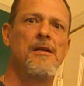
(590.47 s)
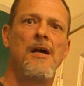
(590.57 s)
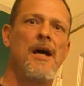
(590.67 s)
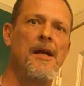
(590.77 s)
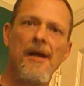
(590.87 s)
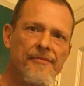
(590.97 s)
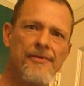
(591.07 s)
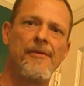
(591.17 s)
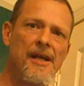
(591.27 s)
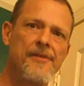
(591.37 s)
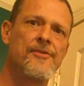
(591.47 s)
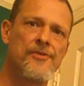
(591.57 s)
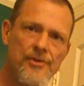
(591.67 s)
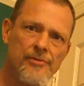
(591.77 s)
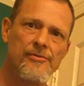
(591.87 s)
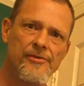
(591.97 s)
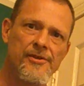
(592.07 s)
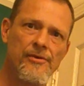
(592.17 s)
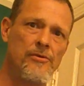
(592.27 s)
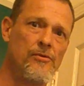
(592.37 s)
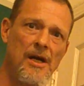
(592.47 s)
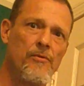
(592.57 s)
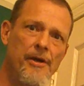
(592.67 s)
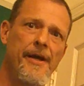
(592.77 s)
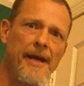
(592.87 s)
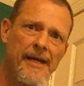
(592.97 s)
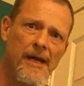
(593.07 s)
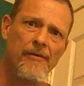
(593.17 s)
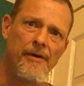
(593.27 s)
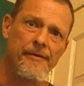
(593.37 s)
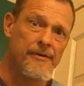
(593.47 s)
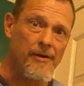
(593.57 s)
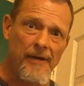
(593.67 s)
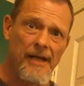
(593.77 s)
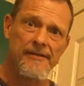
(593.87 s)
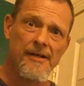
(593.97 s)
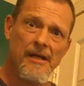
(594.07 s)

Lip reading: I have the right to choose who I want to hang out with, correct?